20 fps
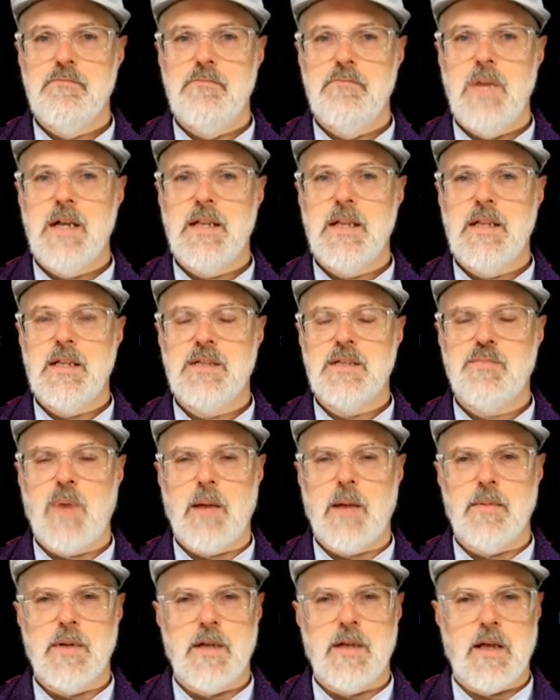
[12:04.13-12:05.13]
but it is
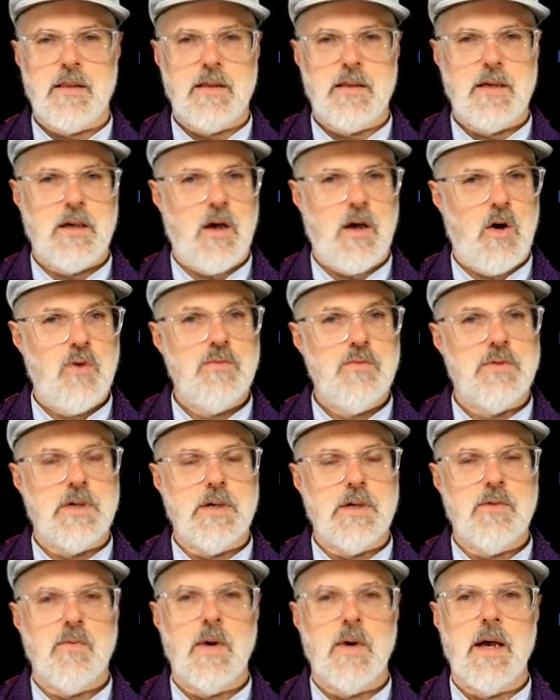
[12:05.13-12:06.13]
probably not the
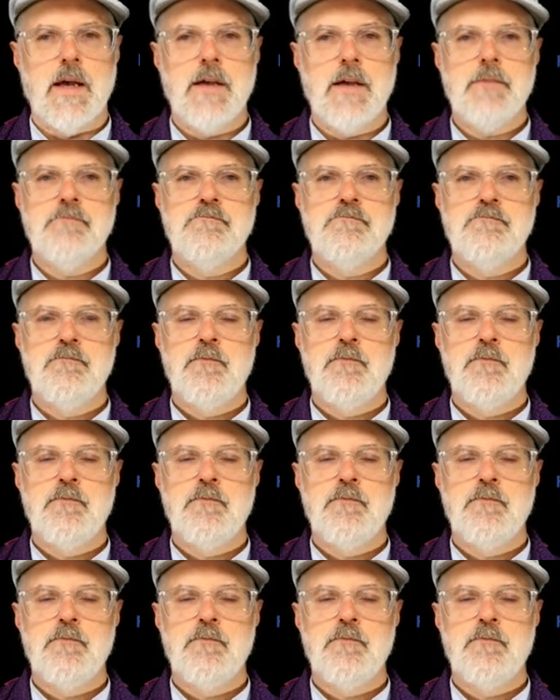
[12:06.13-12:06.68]
only way.